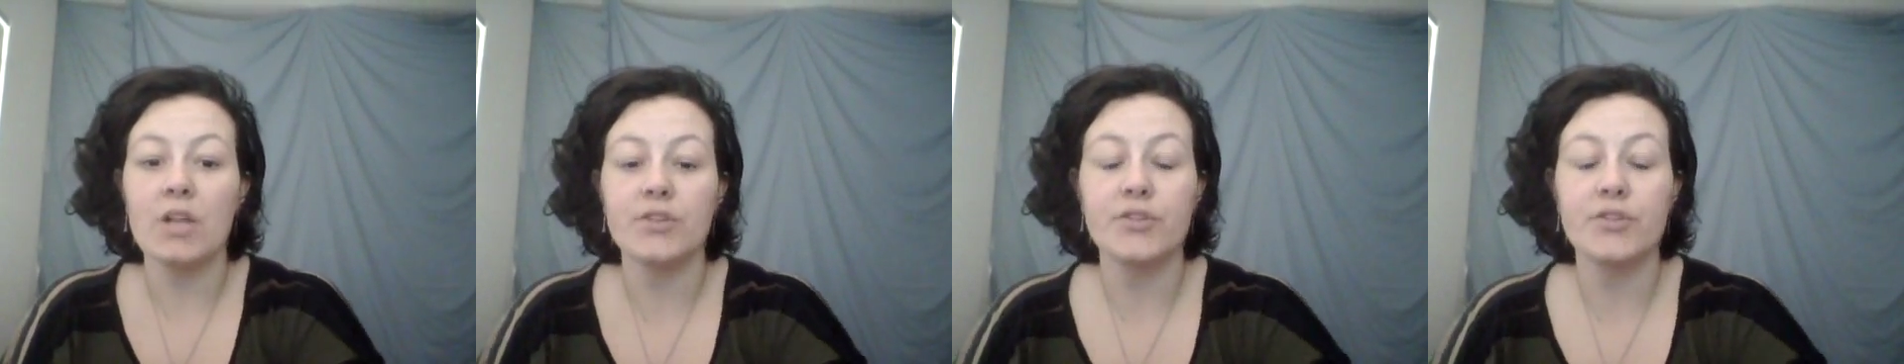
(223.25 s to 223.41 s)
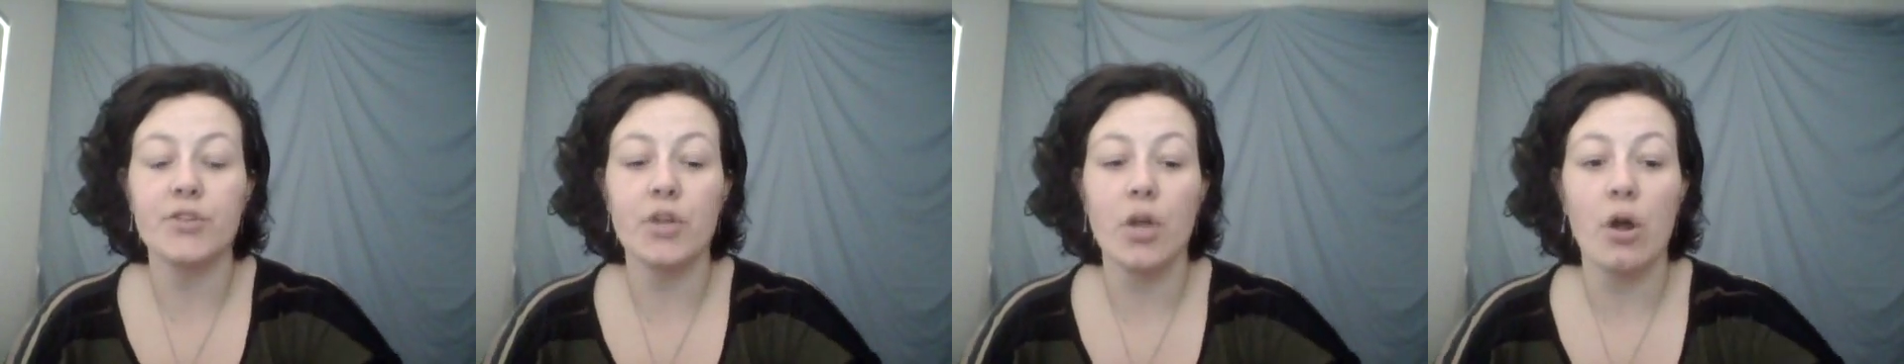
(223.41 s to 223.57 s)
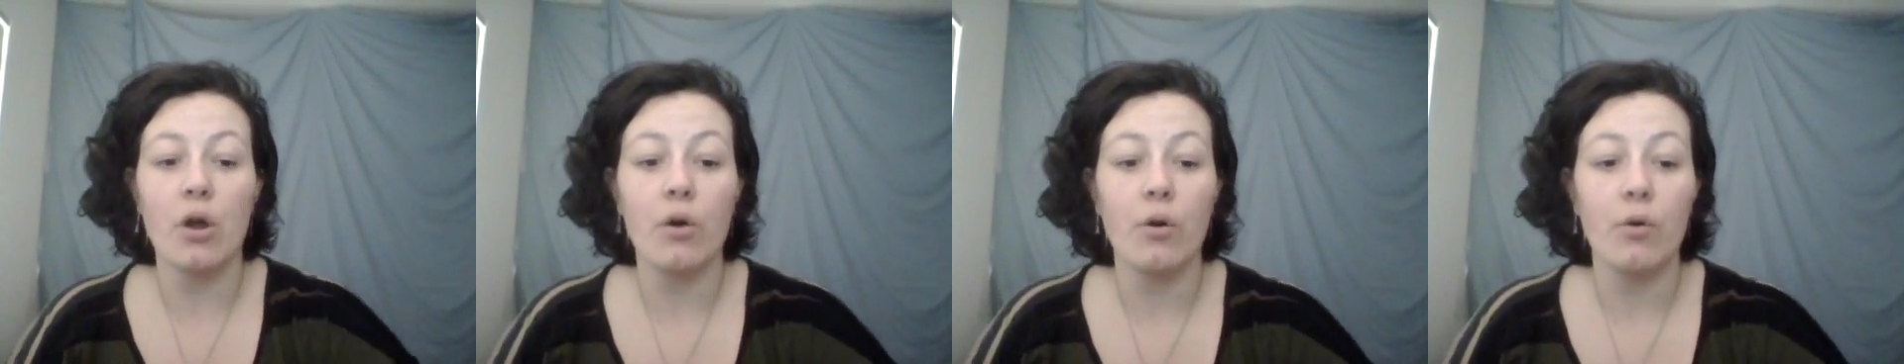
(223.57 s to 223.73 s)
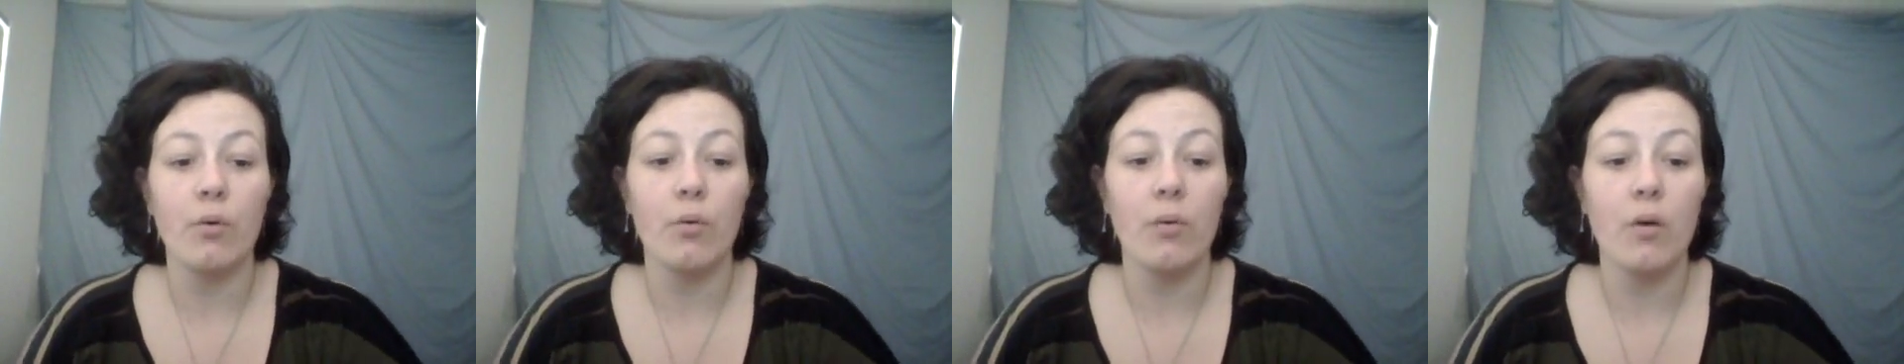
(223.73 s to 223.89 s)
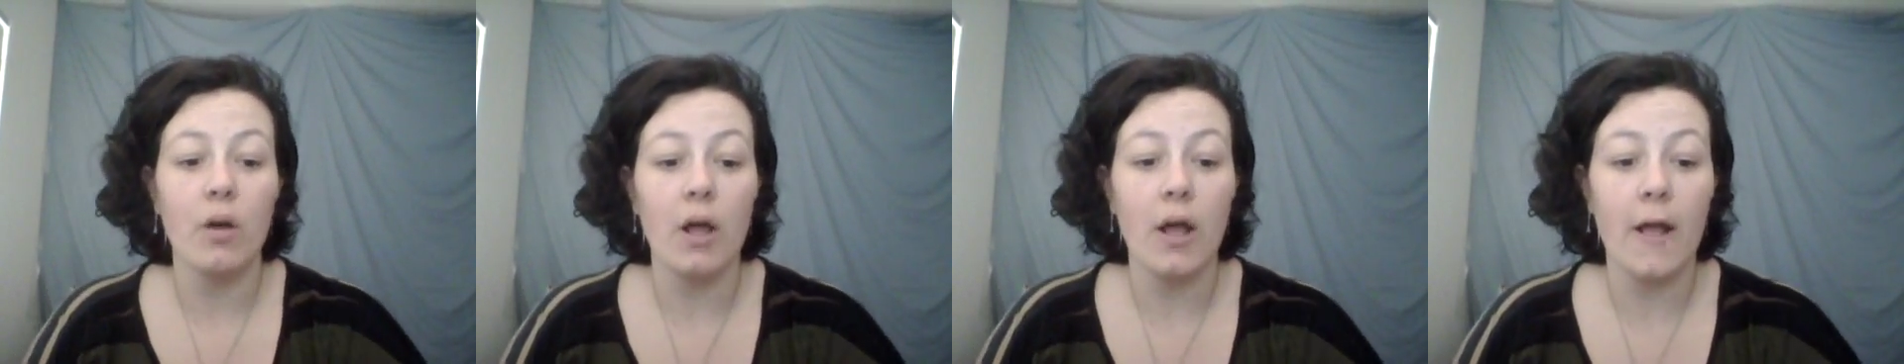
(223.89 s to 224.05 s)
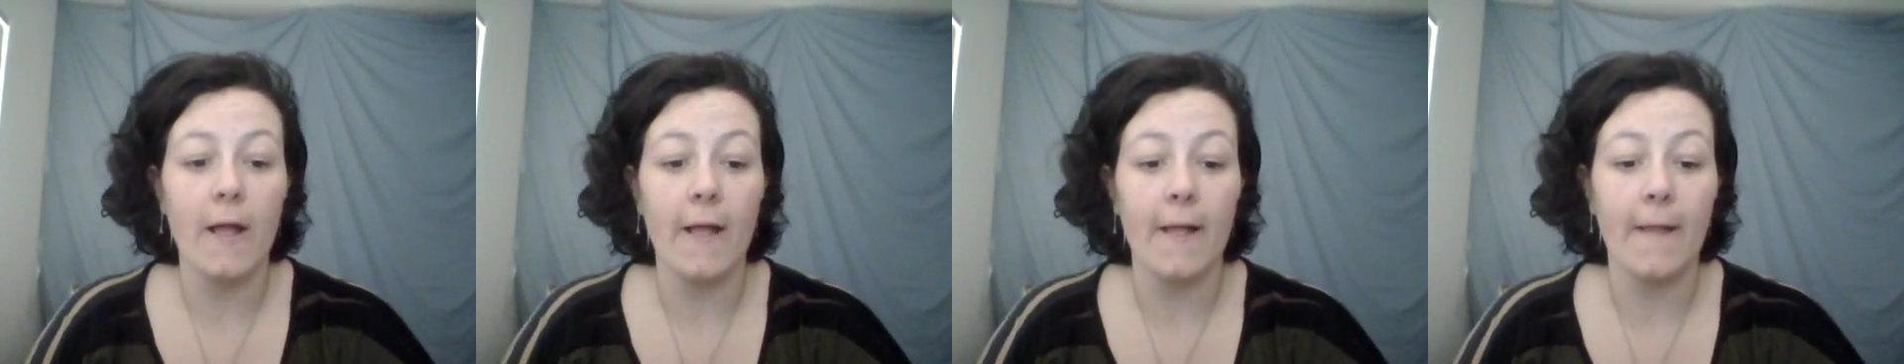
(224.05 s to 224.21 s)

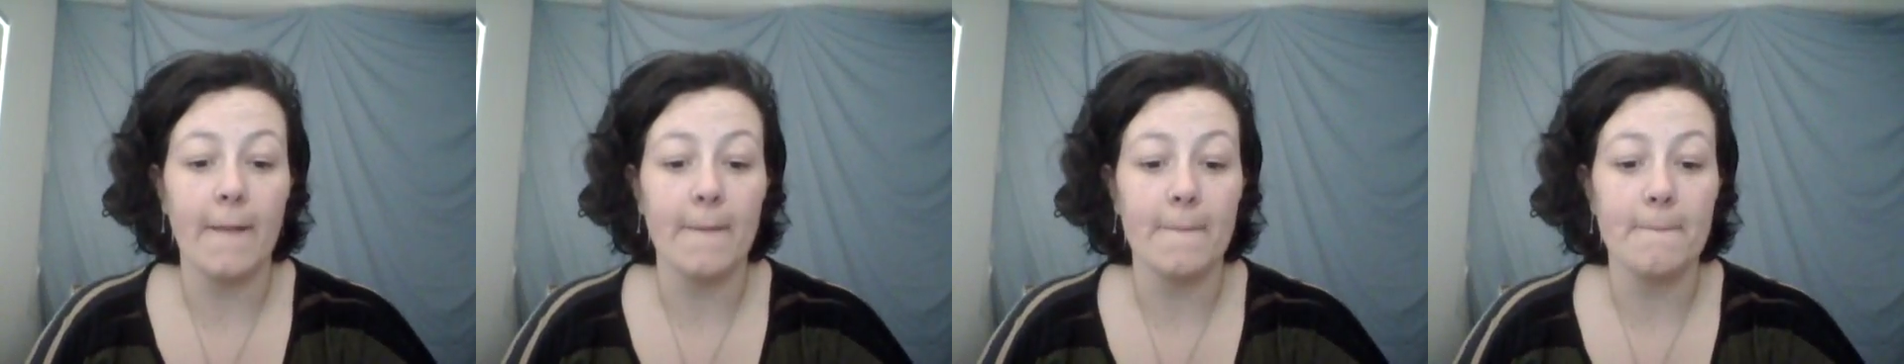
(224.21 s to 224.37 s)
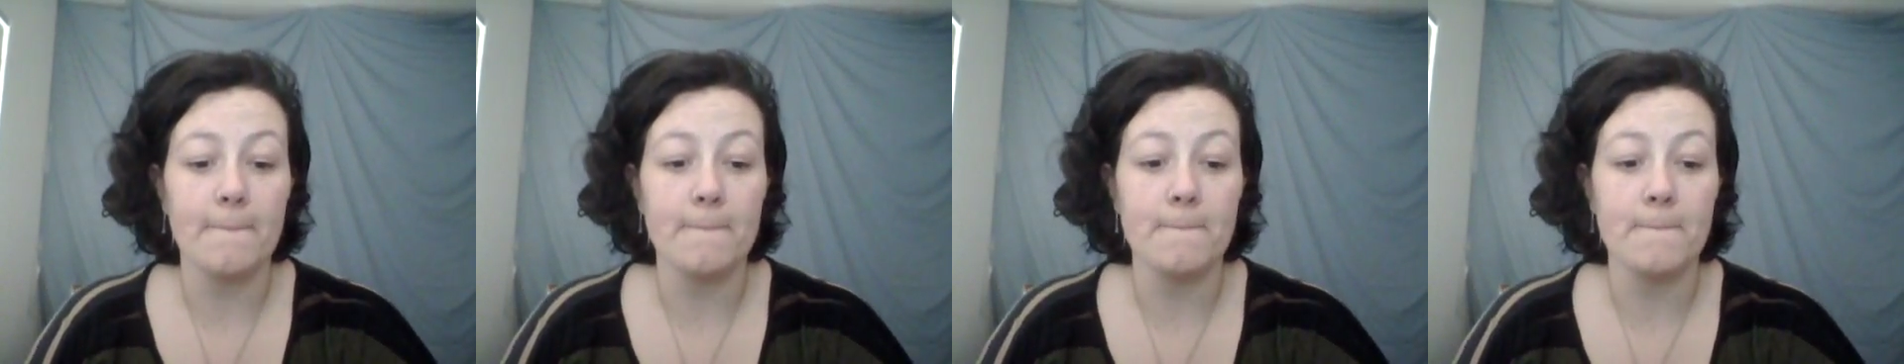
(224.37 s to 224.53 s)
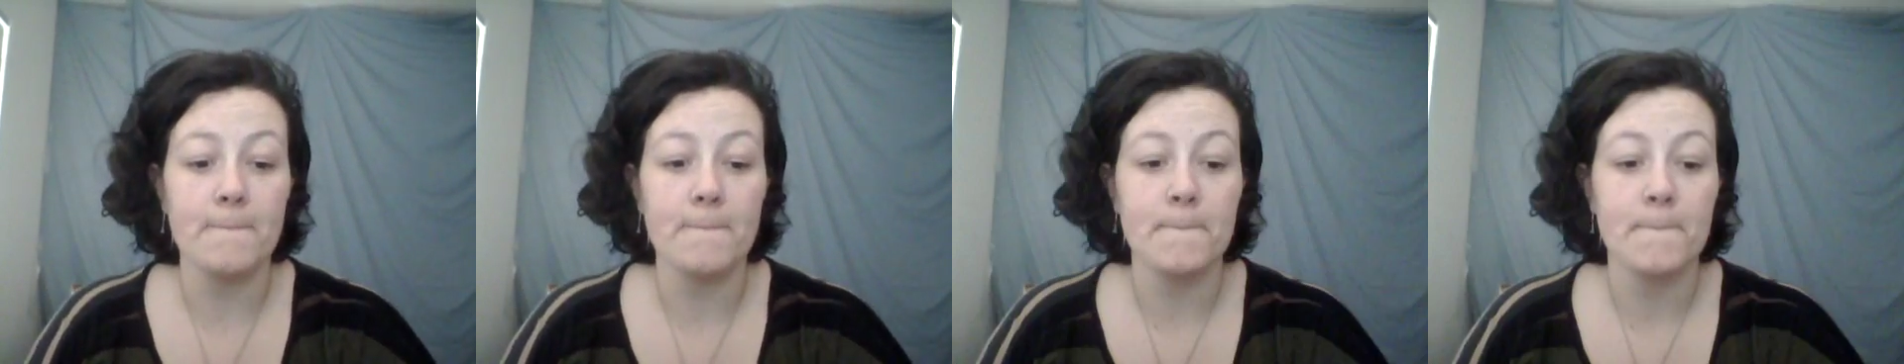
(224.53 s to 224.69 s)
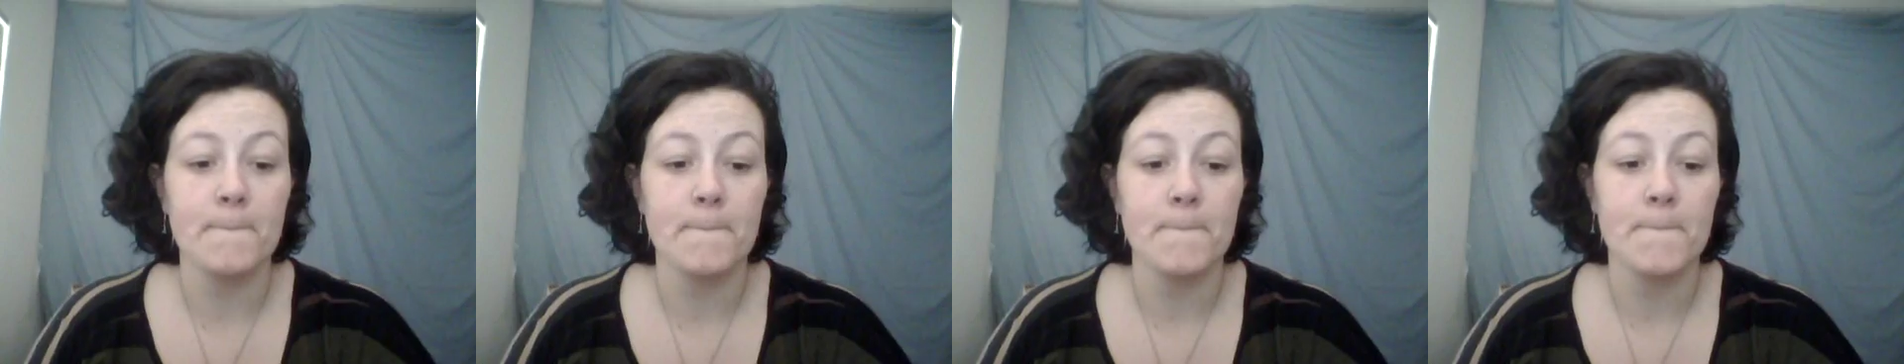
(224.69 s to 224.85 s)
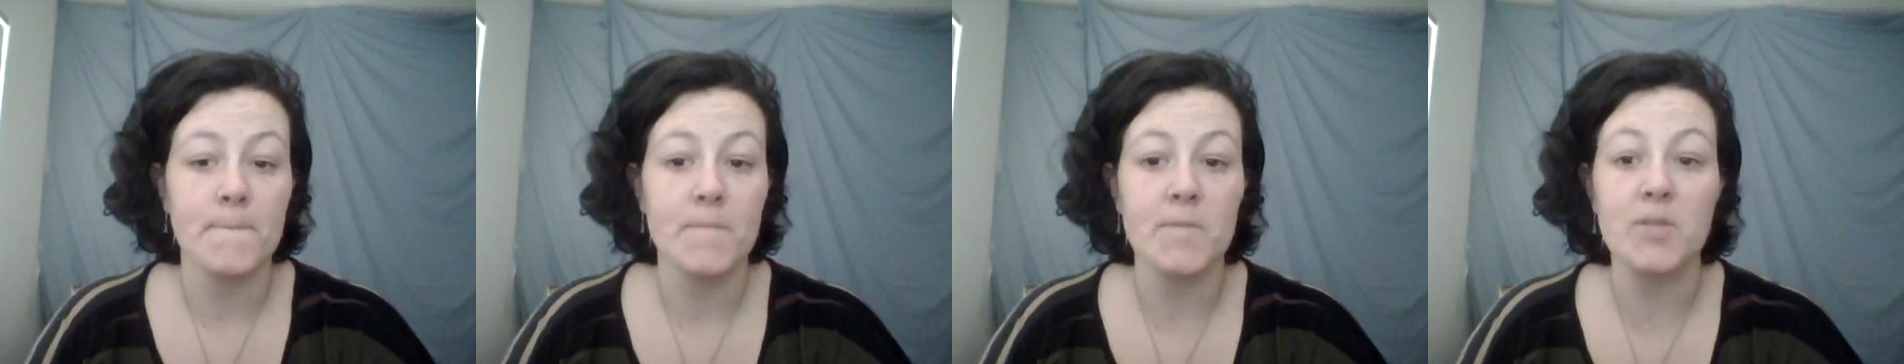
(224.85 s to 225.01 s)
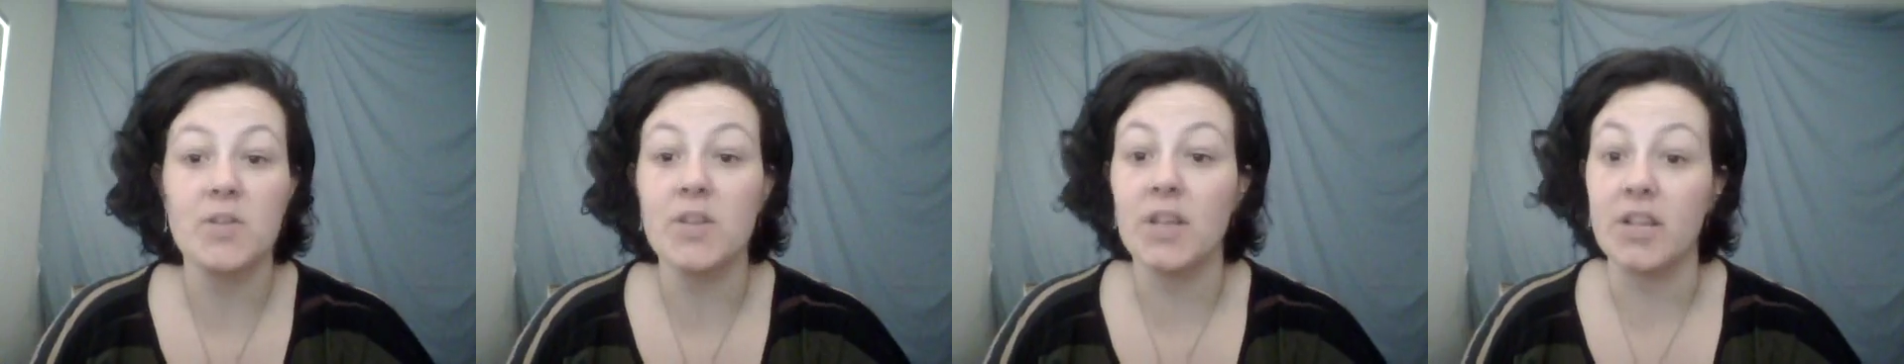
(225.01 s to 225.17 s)
So
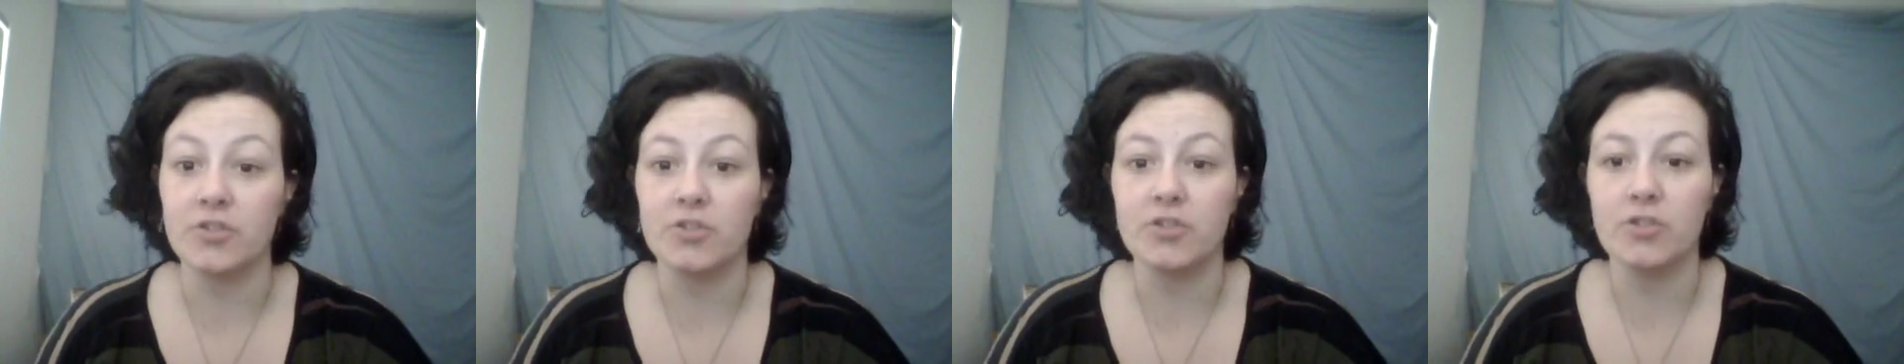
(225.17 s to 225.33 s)
yeah,